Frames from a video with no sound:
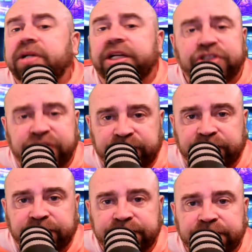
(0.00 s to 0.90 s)
in
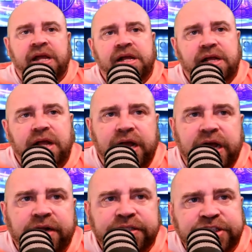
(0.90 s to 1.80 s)
general.
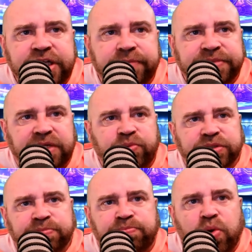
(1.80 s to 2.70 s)
Alex Hemsky
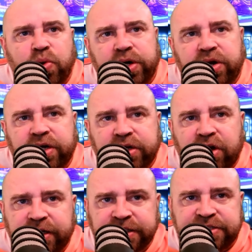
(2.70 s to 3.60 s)
was born on
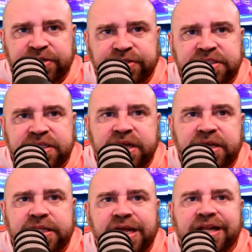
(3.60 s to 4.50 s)
August
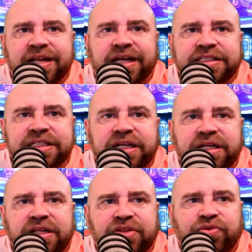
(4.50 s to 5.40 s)
13th,
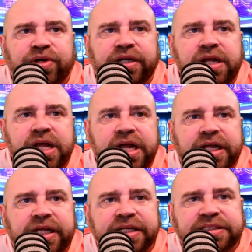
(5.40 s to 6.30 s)
1983.
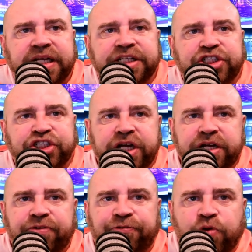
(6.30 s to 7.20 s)
He is a Czech
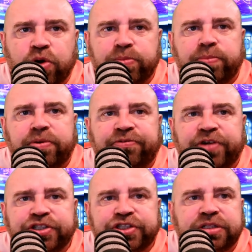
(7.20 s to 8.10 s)
former
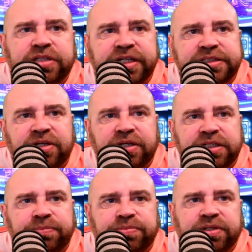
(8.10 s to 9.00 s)
professional ice
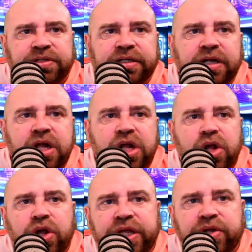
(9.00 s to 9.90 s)
hockey player.
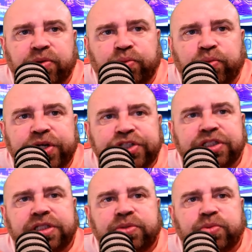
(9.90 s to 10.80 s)
He
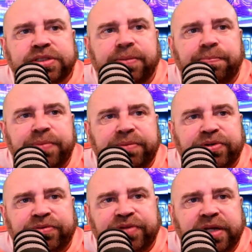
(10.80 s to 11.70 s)
originally was a member
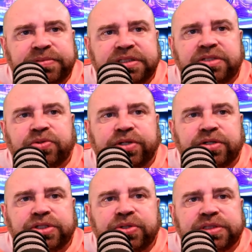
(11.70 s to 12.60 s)
of the Edmonton
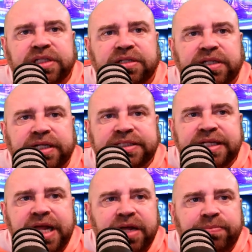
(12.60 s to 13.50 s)
Oilers who selected
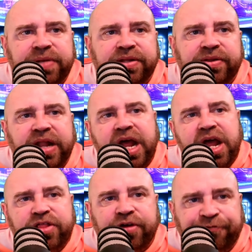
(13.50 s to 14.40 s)
him in
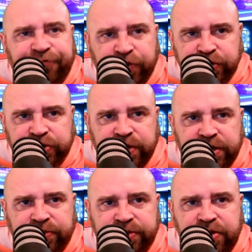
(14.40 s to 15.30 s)
the first
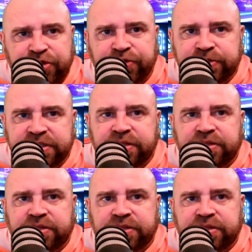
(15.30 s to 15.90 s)
round, 13th